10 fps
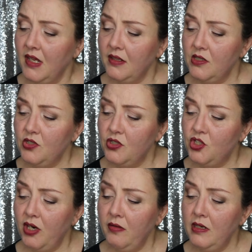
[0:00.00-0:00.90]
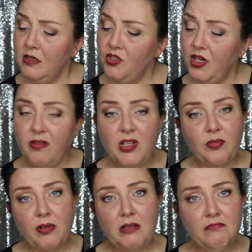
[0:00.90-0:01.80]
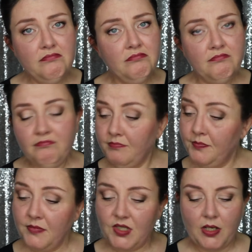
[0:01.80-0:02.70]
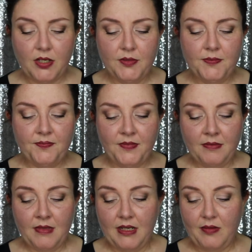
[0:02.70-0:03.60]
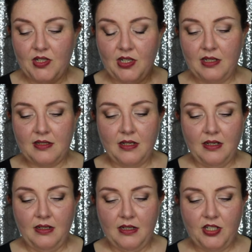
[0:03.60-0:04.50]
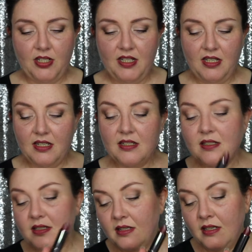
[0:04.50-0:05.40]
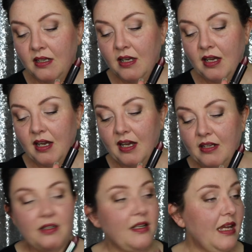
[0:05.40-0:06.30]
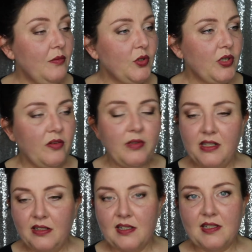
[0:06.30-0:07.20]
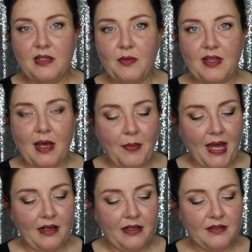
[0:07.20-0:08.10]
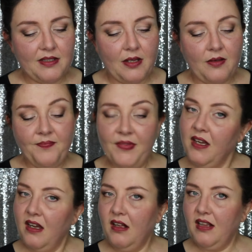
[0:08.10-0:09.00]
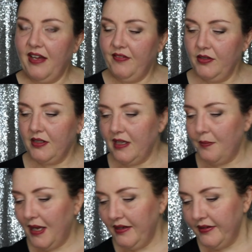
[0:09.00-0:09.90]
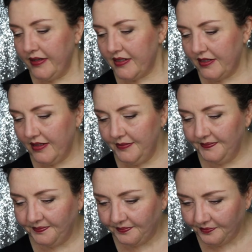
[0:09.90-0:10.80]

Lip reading: I think it's just cherry cream, so, which is luscious. And will go really nicely with that palette. So I'll have a look at that palette next time.